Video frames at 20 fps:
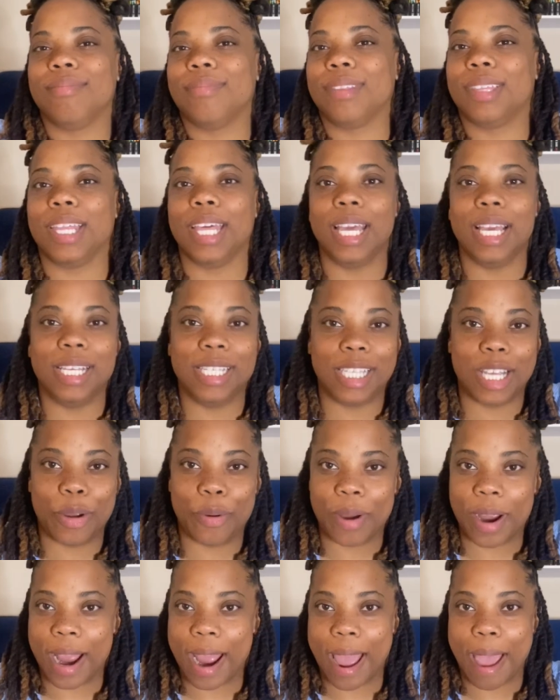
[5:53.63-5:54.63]
things that
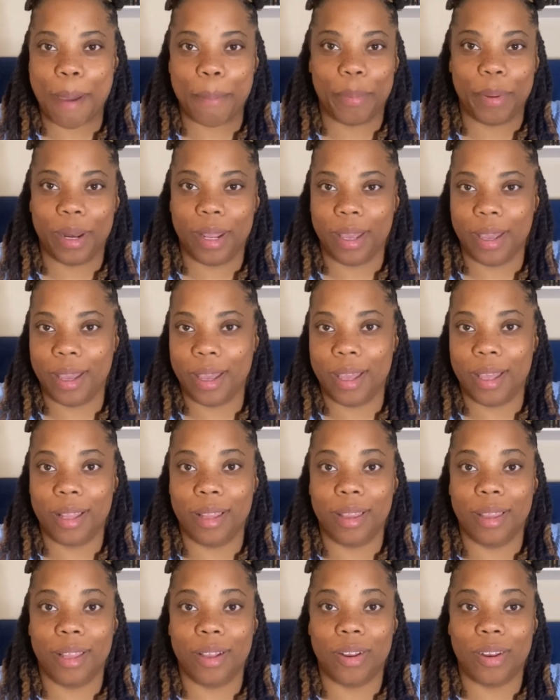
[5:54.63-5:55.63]
were happening
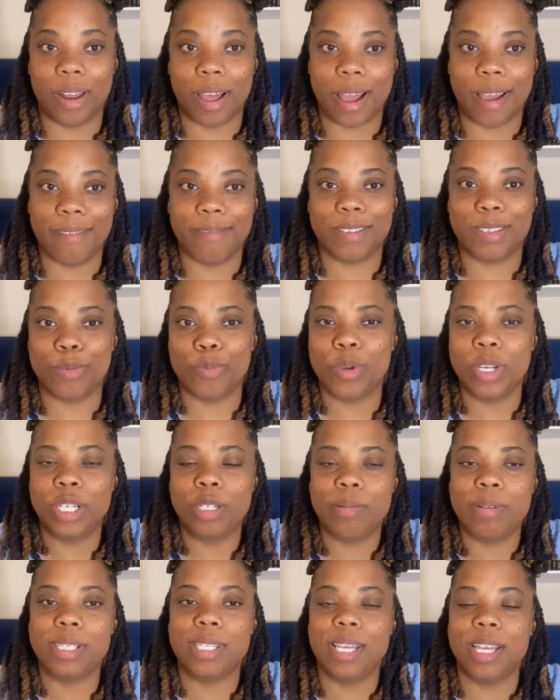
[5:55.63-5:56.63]
in their lives, which
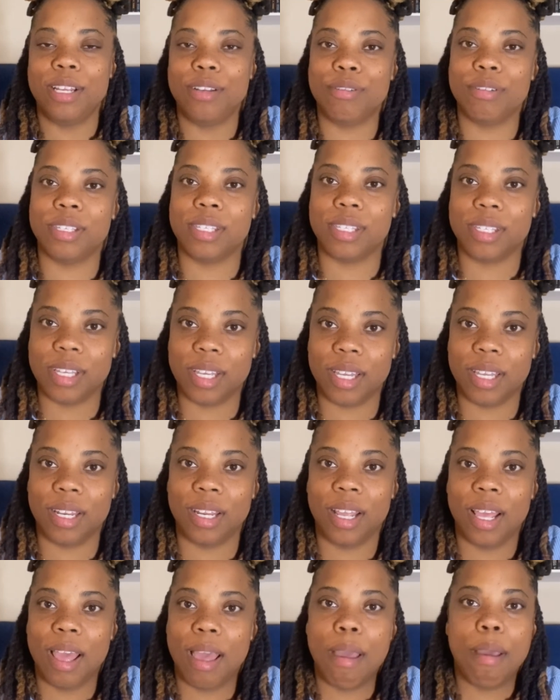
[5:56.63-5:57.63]
was
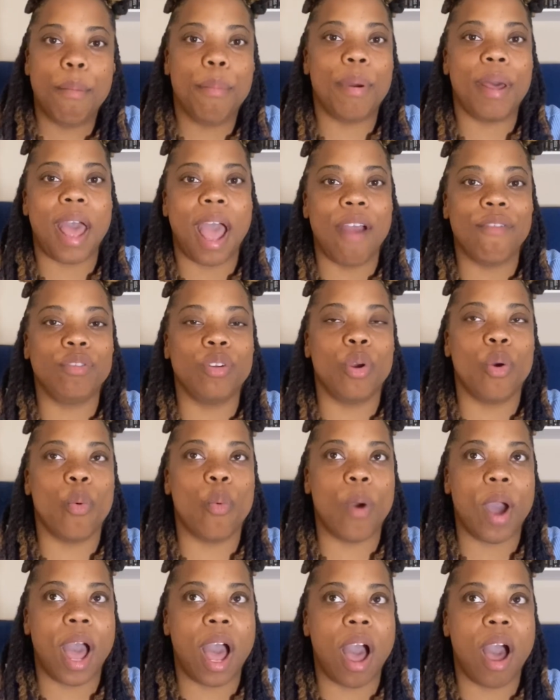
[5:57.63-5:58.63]
interesting. But after a
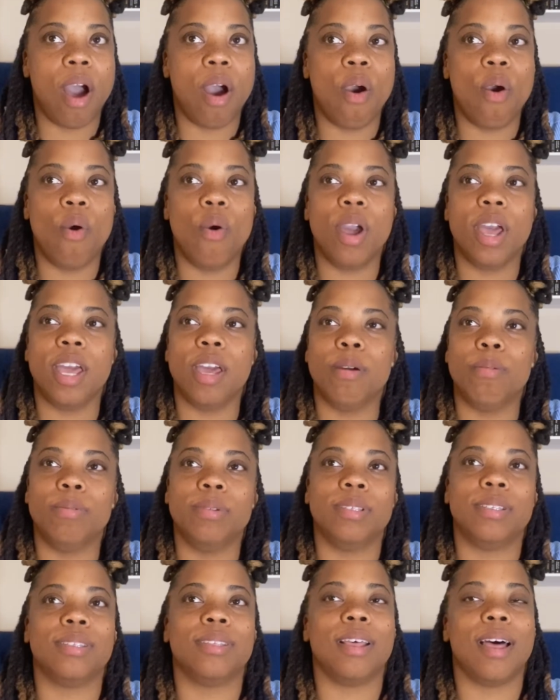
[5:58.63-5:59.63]
while, it
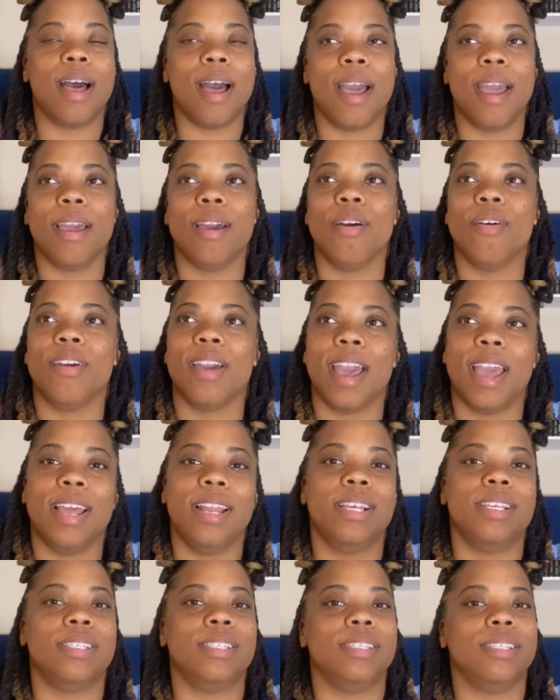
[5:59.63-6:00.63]
was like, okay,
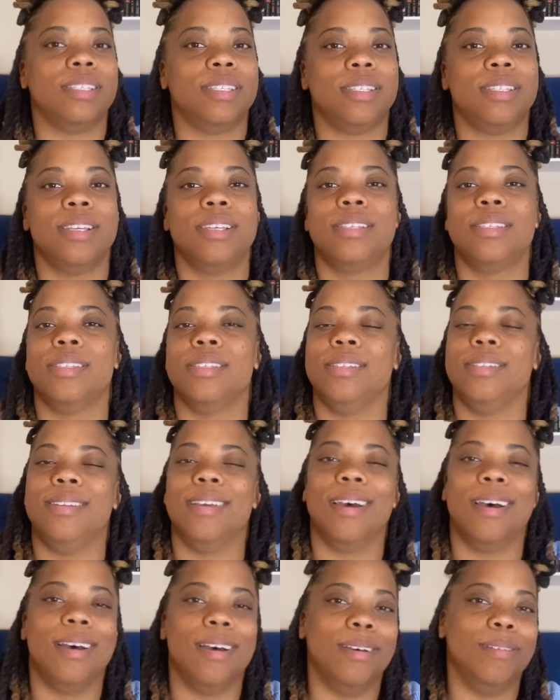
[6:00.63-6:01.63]
this is
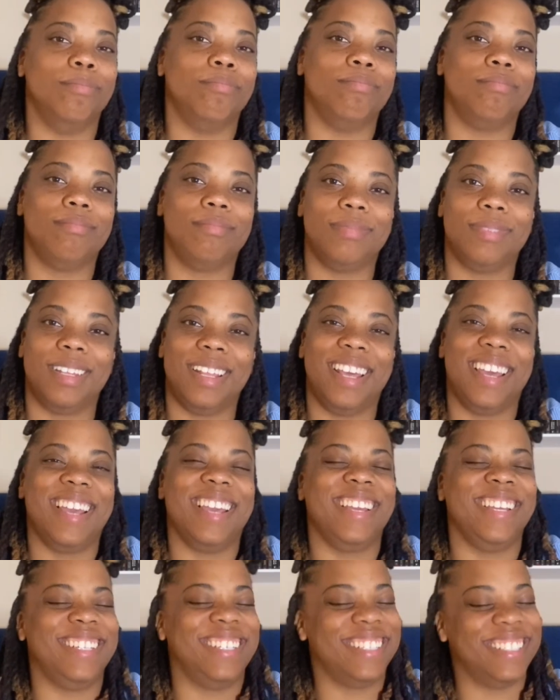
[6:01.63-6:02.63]
dumb.
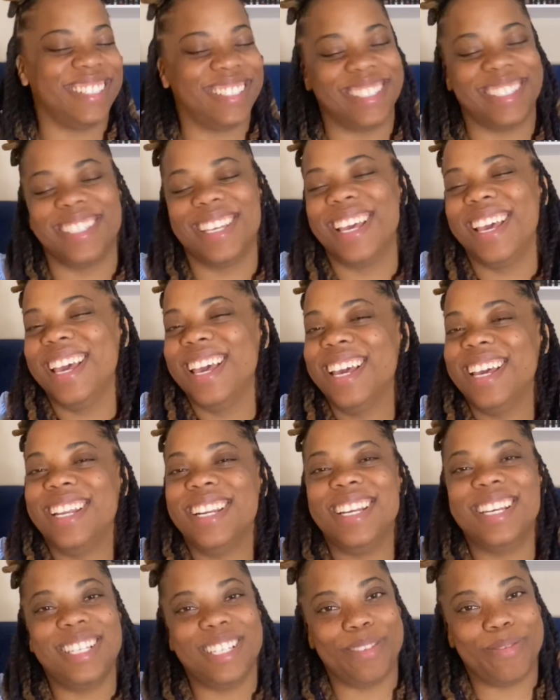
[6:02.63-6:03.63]
Like, this is